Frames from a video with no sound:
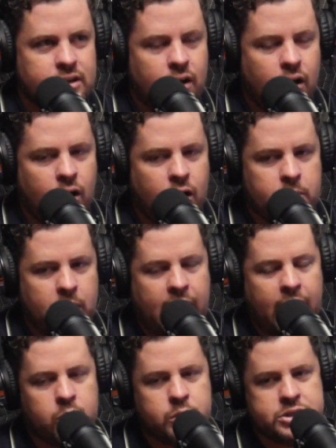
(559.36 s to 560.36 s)

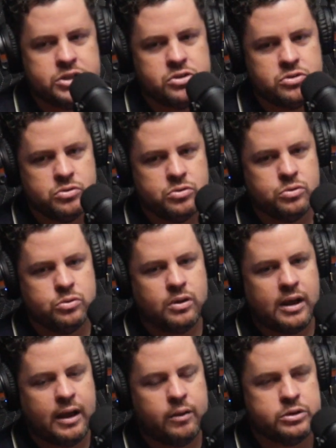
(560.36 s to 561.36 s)
How would
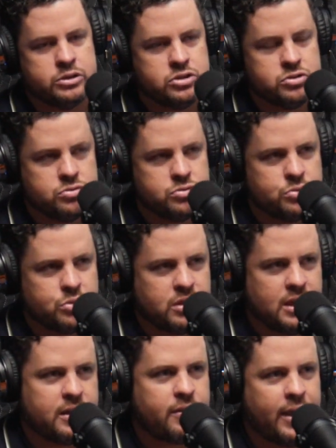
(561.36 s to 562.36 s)
you
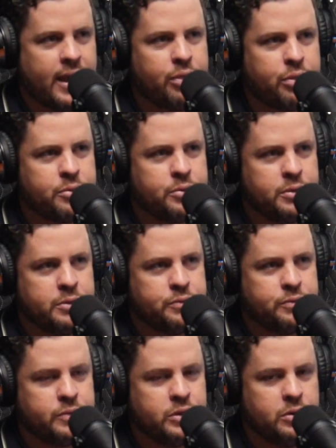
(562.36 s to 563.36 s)
think that through
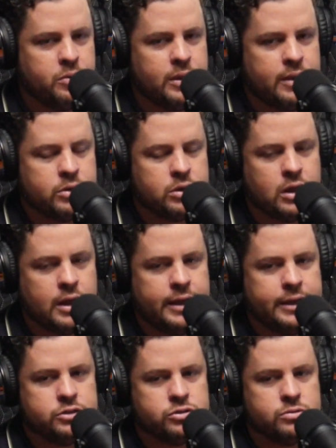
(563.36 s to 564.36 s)
if, we have a
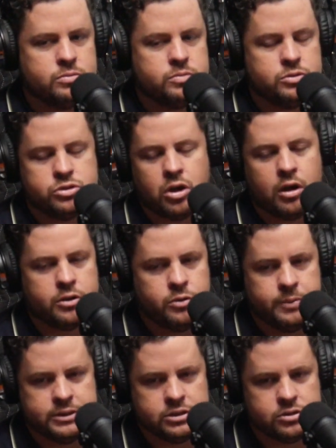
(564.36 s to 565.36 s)
client or talking to a
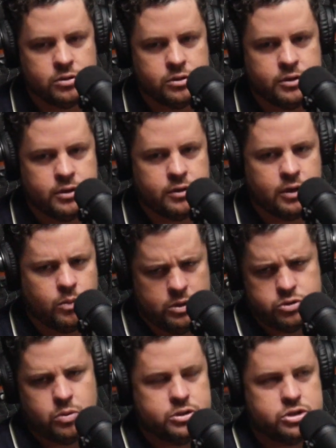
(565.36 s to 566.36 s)
business owner and they're like,
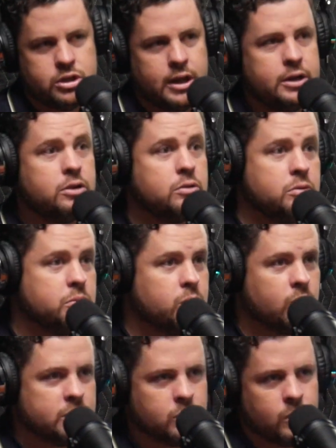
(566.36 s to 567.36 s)
which one should I do?
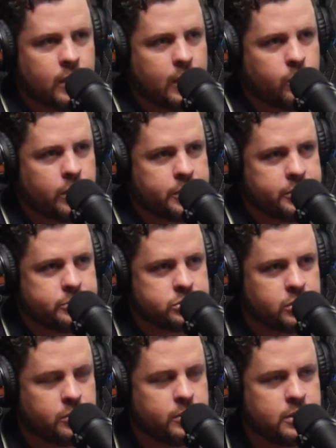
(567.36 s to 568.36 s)
Where do you
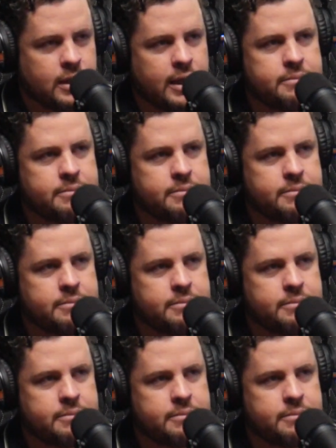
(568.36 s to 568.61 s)
start with that?